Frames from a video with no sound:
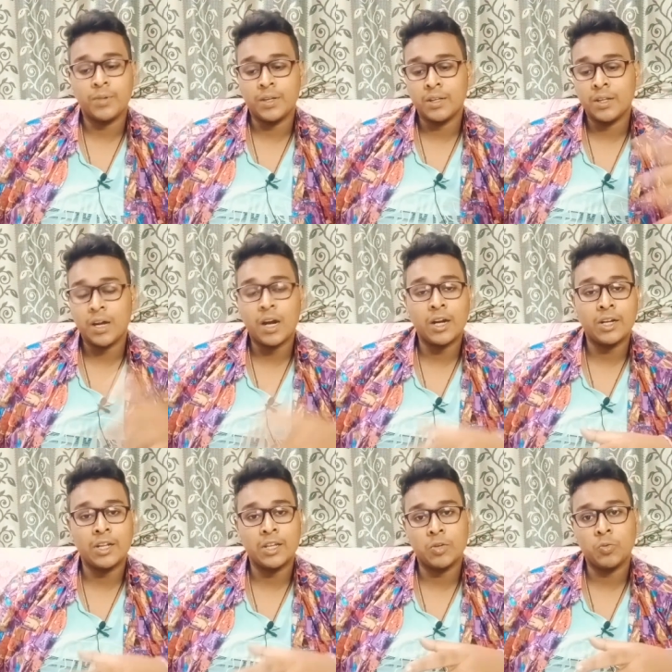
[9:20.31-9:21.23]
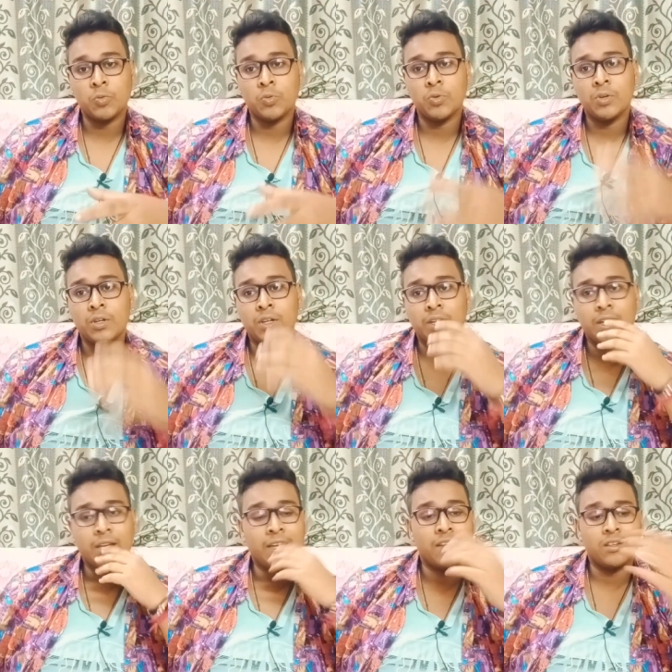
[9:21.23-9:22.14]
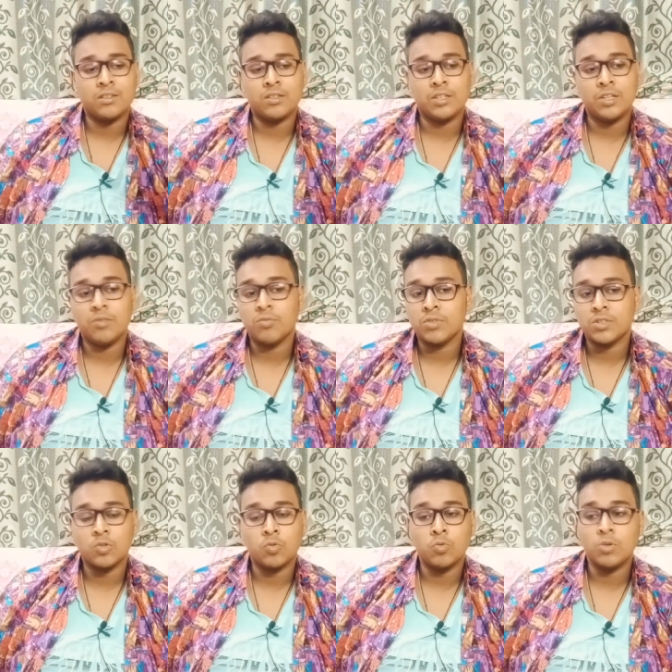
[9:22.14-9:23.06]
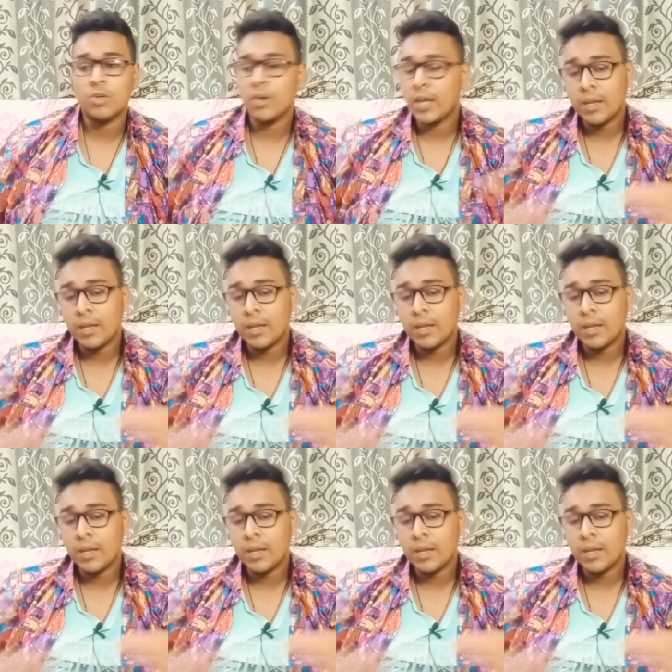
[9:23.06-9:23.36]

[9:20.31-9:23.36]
in the Antiki, as he was a ghoul.